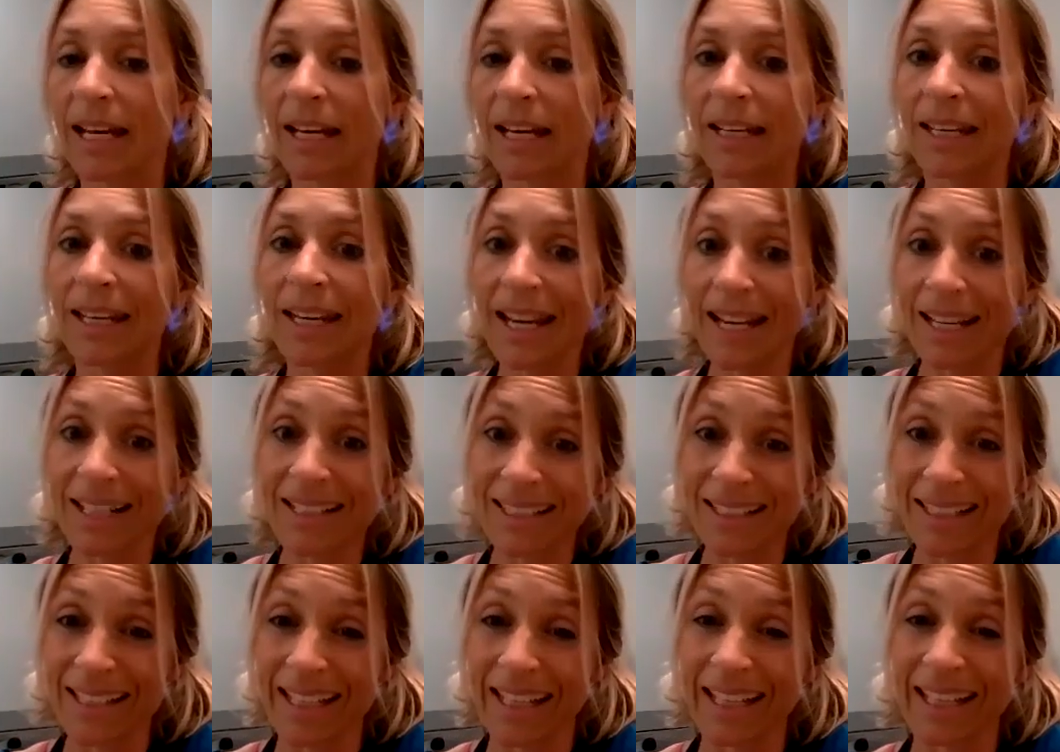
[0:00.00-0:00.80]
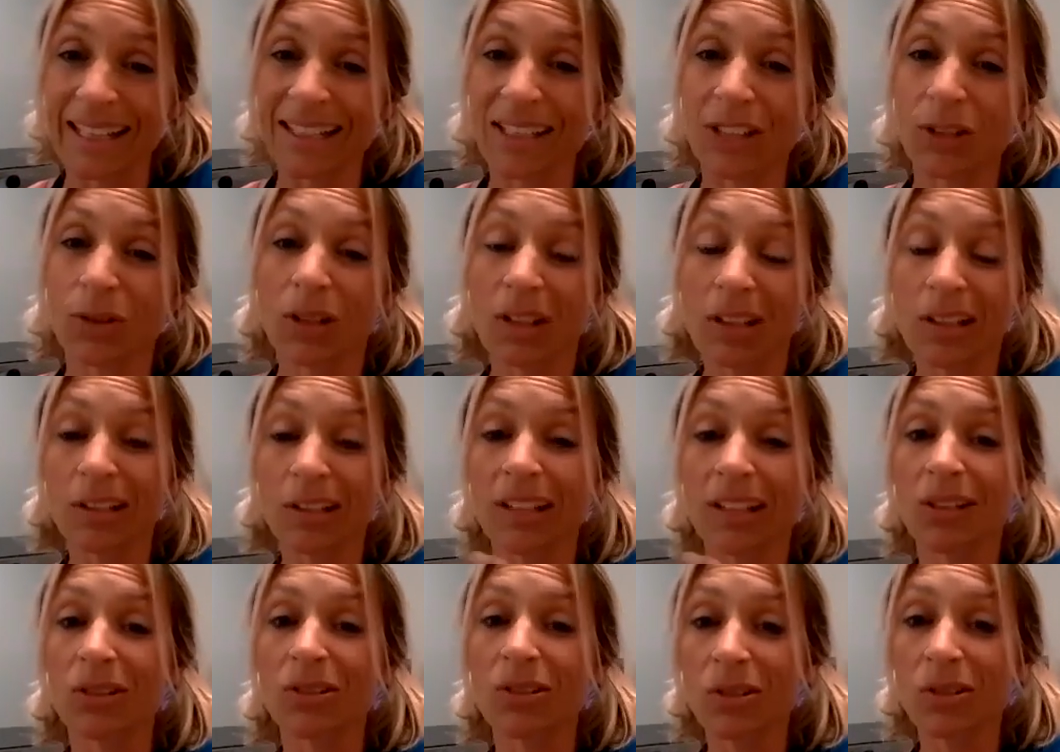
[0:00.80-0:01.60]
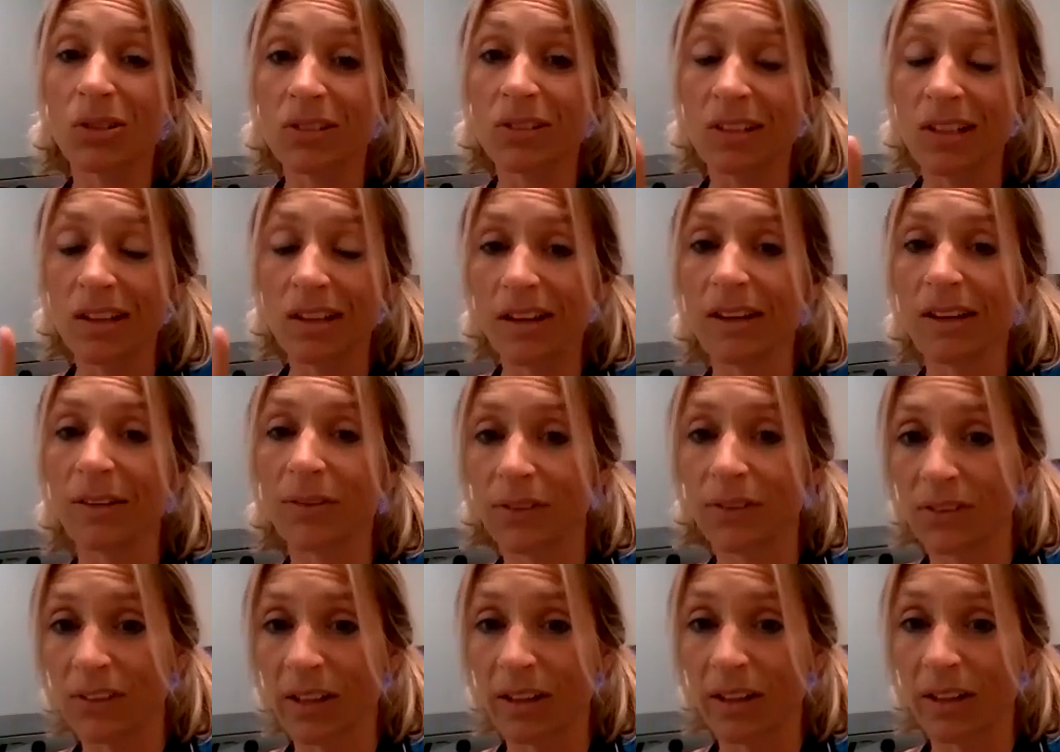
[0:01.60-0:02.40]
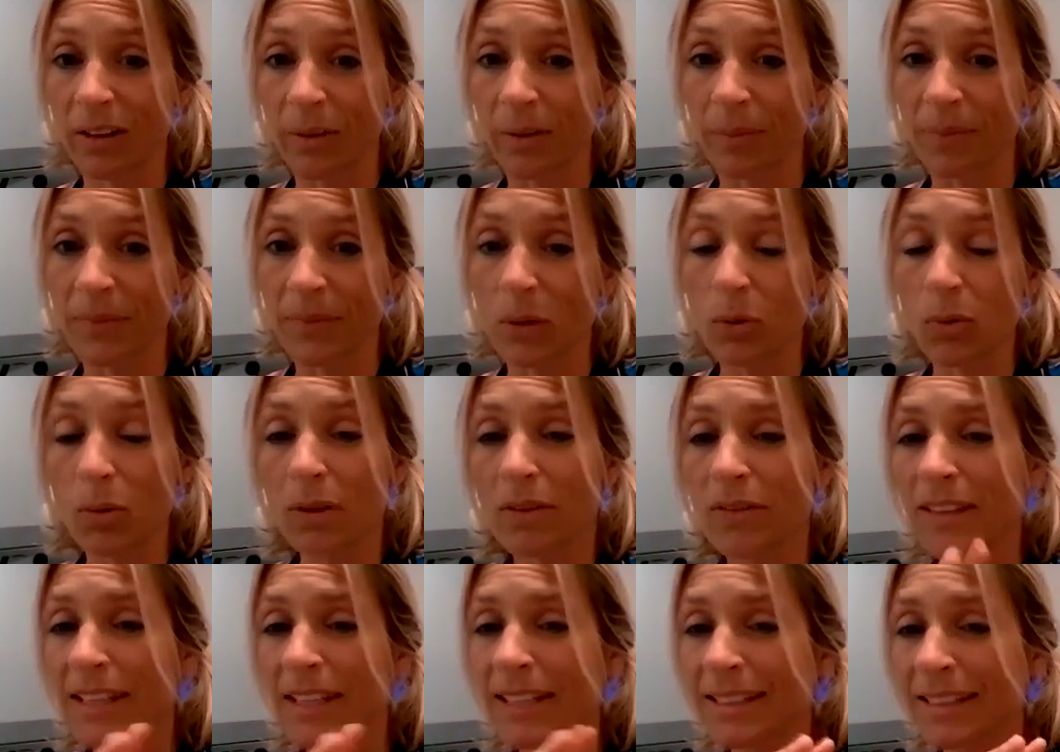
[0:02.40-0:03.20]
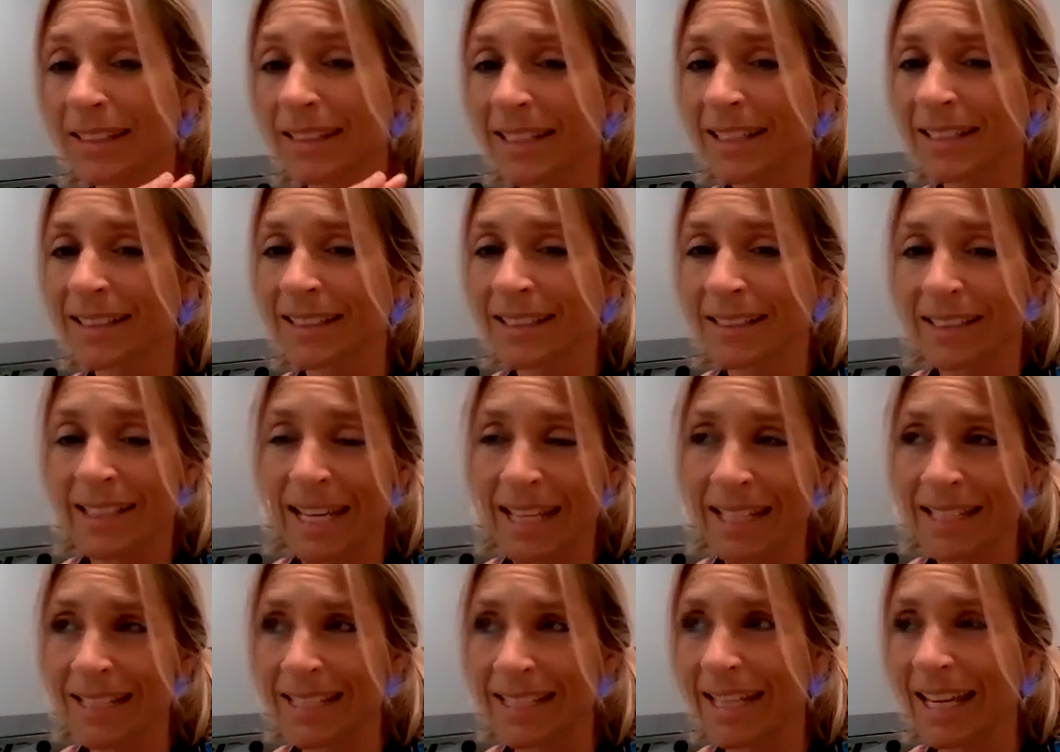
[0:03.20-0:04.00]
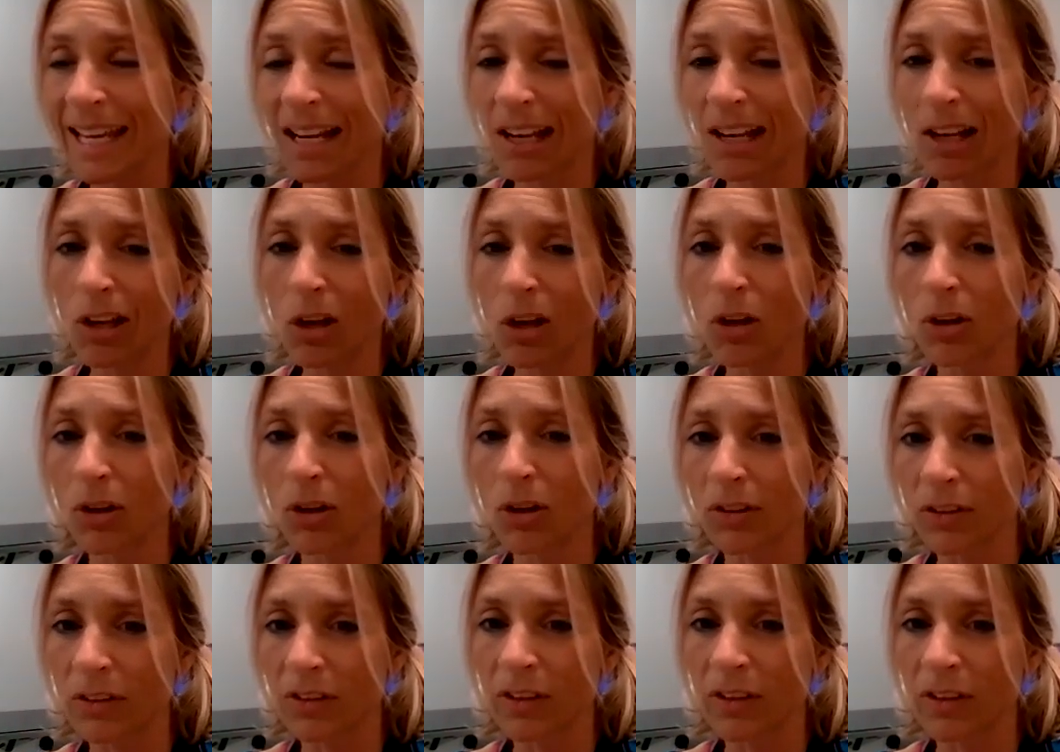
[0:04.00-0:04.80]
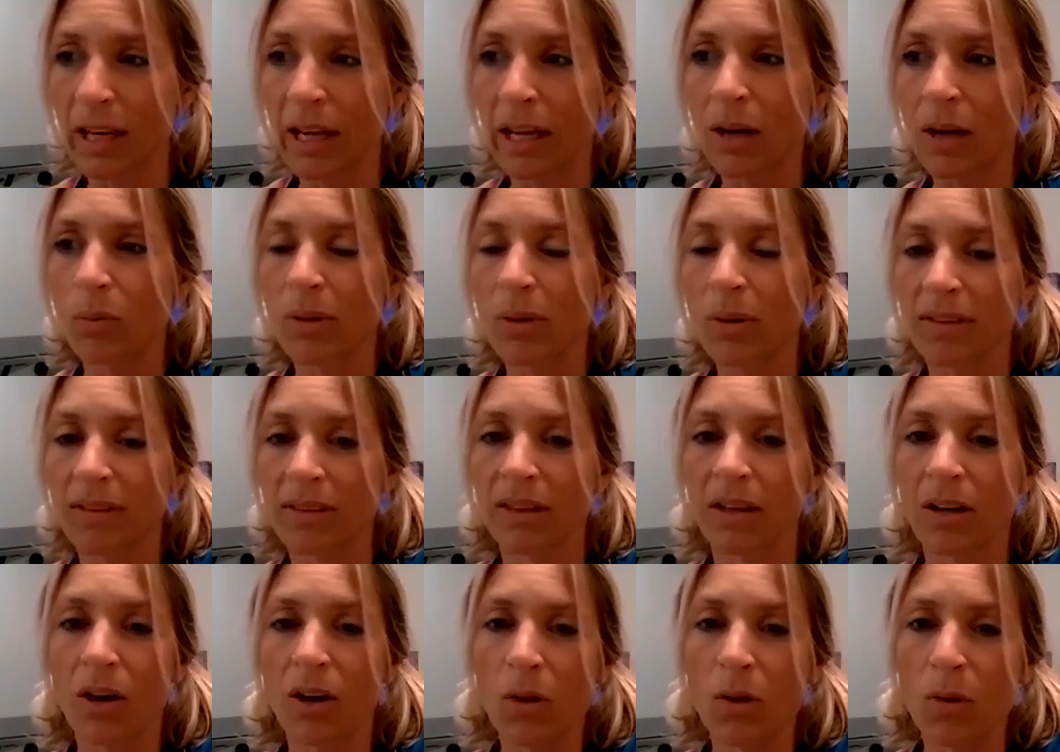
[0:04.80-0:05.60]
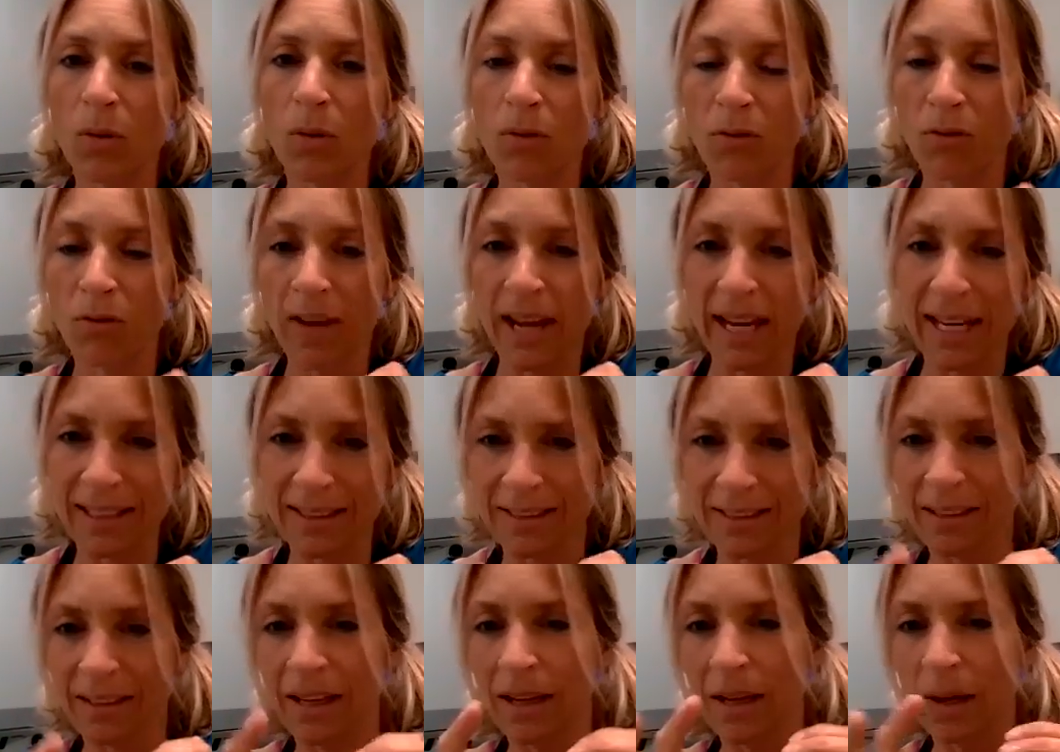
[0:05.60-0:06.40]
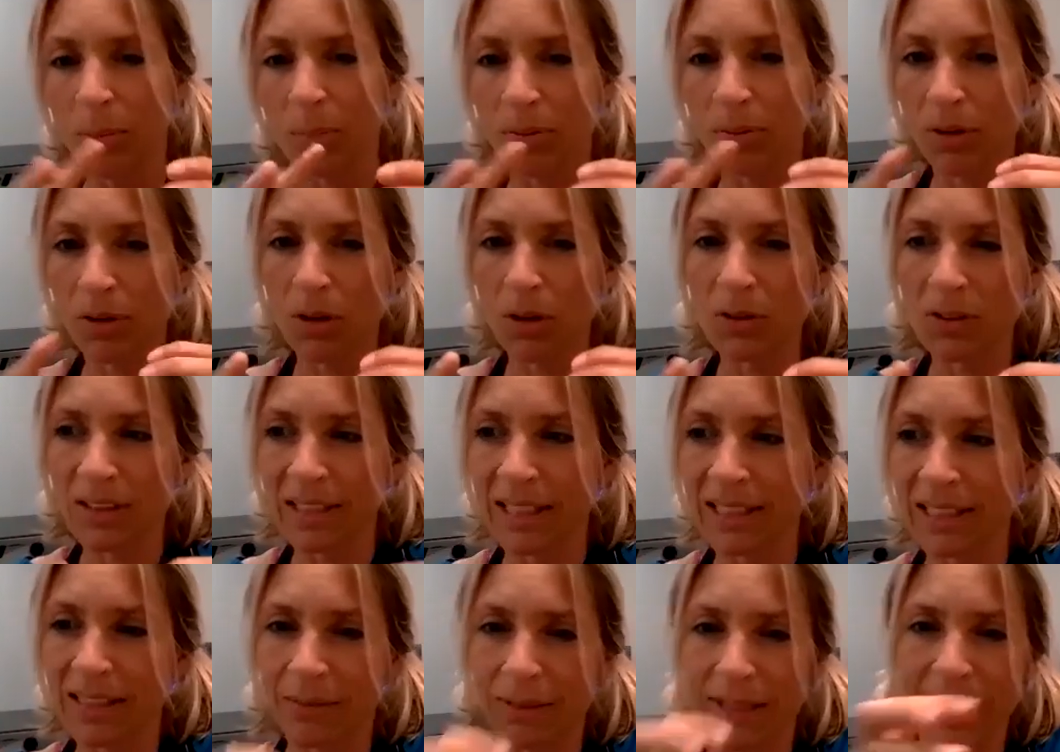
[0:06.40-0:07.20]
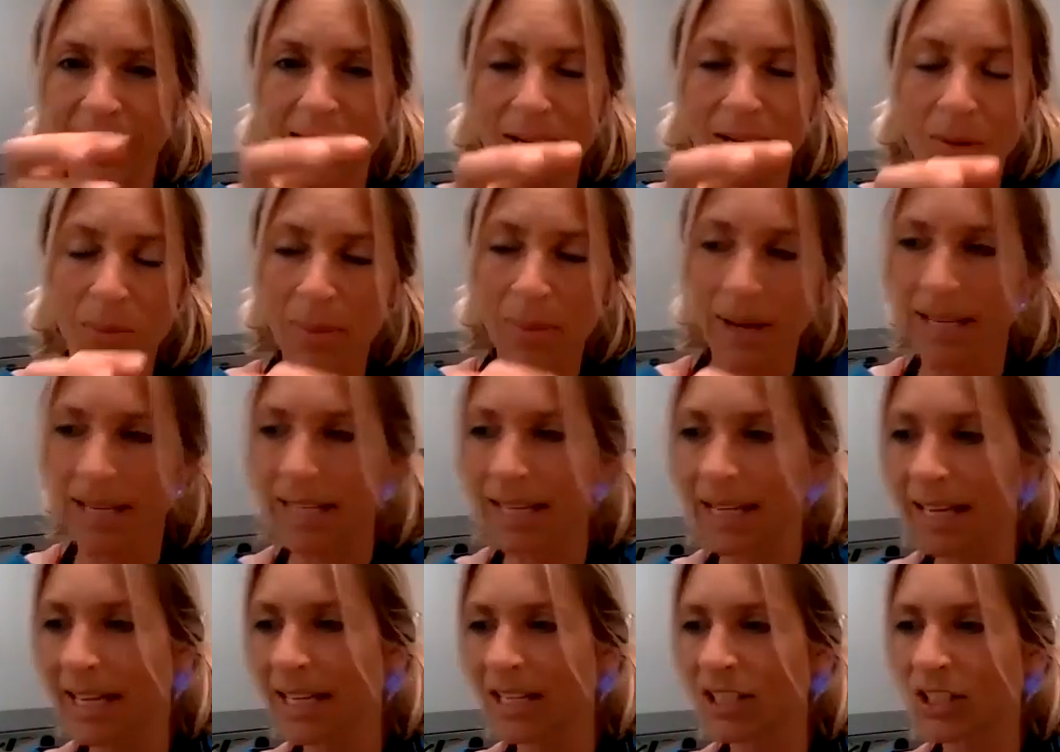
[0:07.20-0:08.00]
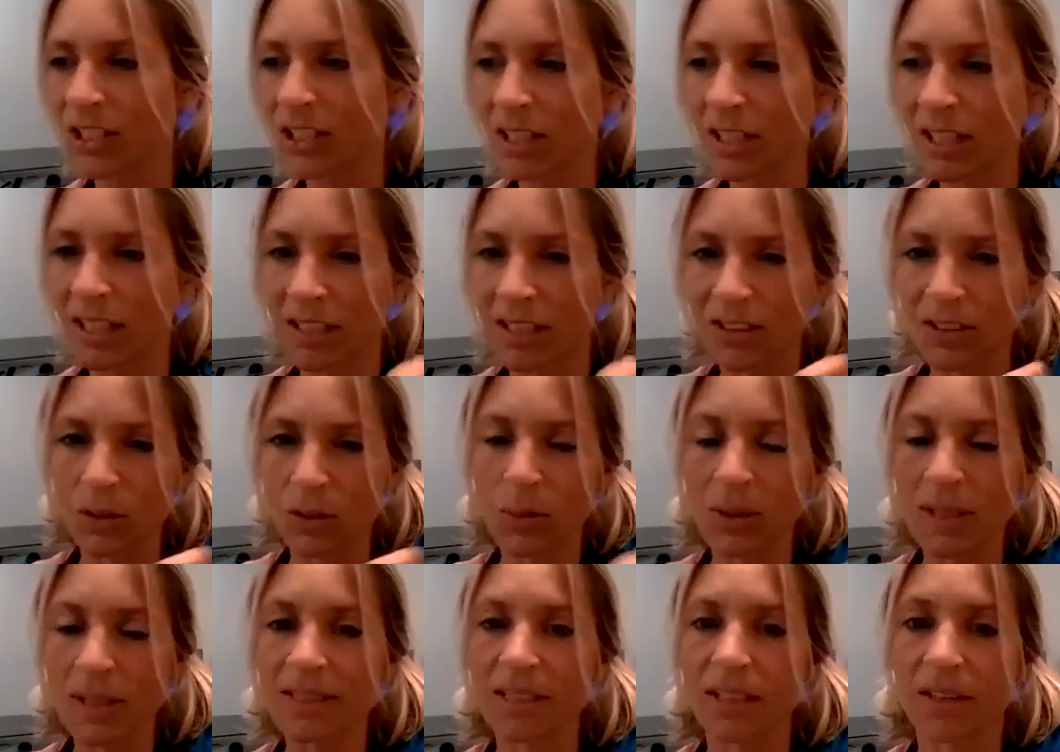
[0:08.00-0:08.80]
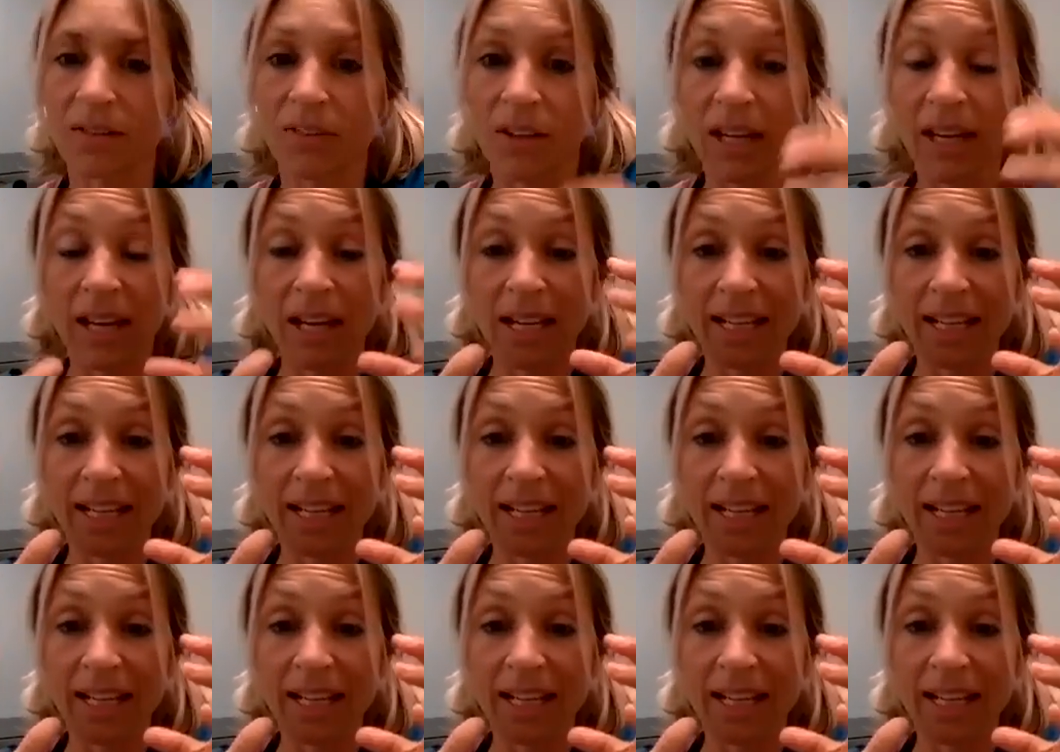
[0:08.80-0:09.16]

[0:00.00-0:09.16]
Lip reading: Next thing is you've got to look at your dog's lifestyle. All of these things tend to get lost with the whole vet process of getting on medication and doing stuff.